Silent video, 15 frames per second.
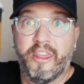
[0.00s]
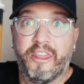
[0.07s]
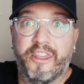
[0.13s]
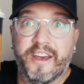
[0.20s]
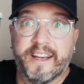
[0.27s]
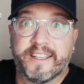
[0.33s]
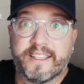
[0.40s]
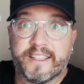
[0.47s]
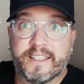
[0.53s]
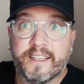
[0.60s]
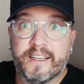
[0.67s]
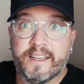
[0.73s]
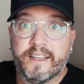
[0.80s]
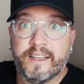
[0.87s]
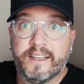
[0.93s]
This
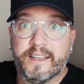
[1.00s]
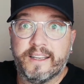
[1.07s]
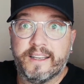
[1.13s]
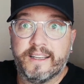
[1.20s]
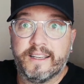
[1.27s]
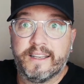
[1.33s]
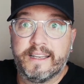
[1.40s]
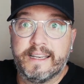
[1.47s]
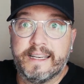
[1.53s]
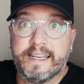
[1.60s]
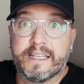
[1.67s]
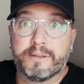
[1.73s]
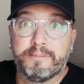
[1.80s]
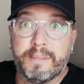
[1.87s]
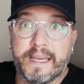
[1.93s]

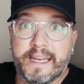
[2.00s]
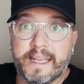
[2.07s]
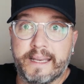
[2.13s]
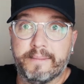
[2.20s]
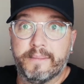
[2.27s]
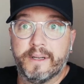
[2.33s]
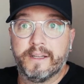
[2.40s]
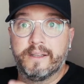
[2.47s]
is medium.